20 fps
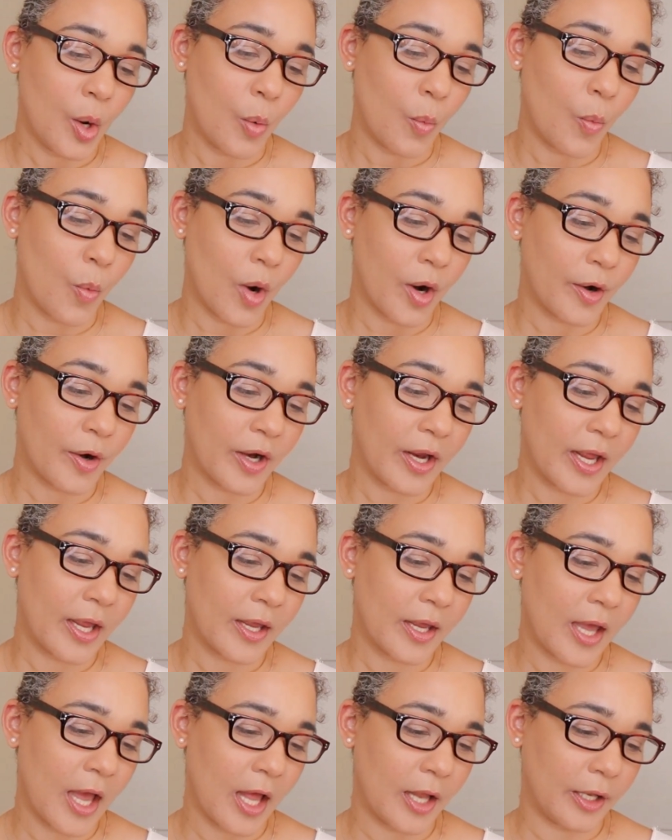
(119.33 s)
Work
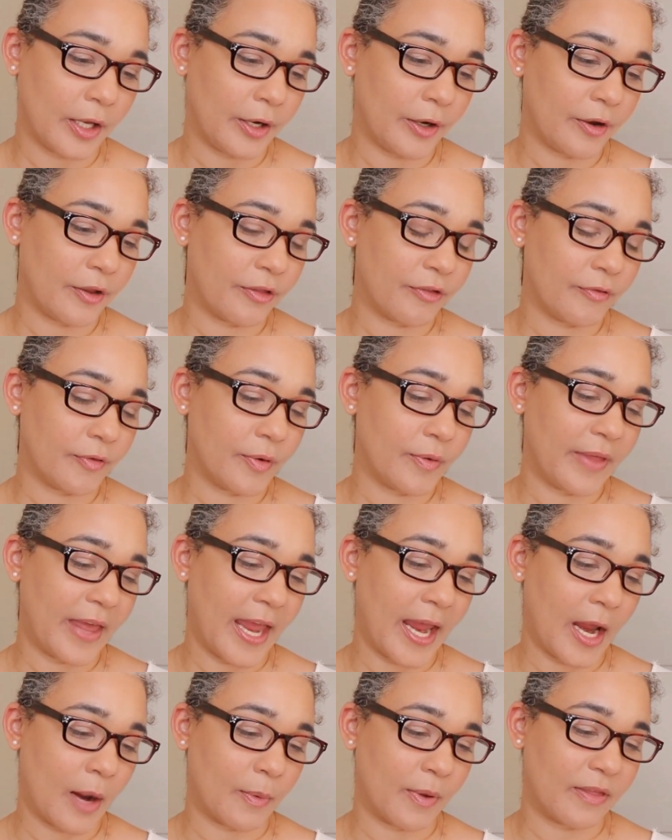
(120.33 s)
color through the
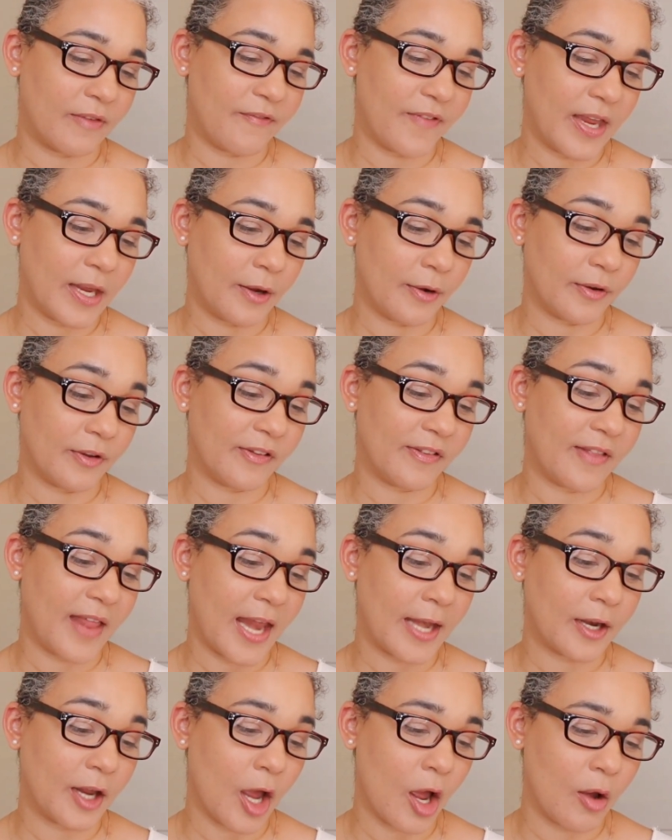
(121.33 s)
hair with fingers,
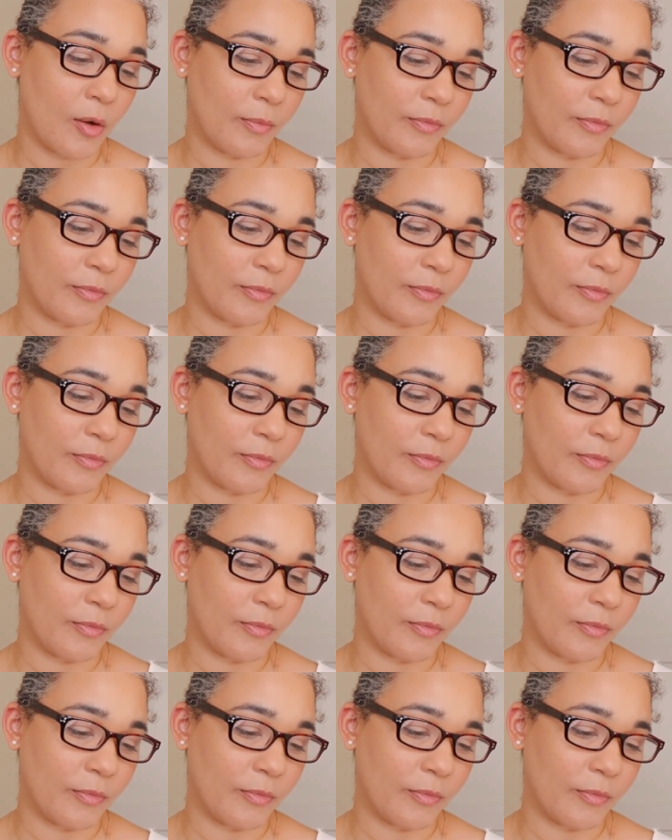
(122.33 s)
then comb